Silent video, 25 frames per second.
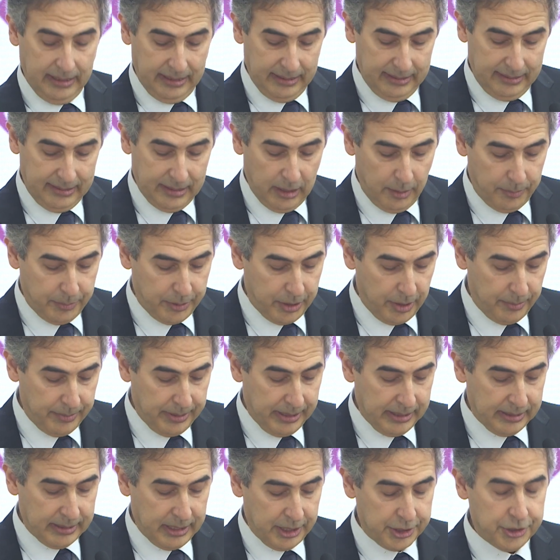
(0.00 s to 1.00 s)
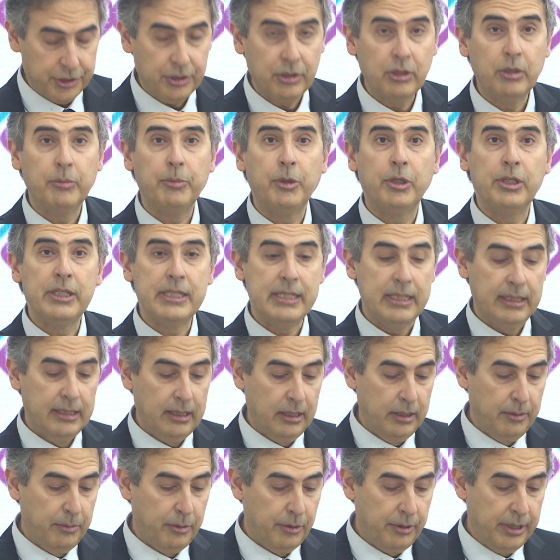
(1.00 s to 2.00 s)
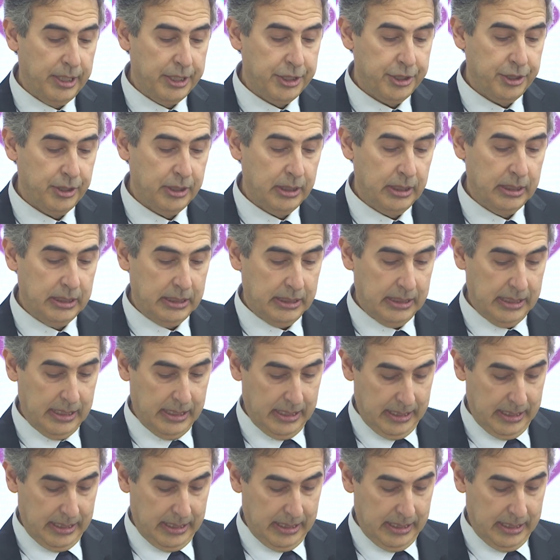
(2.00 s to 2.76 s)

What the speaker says: in the upcoming national policy deliberation.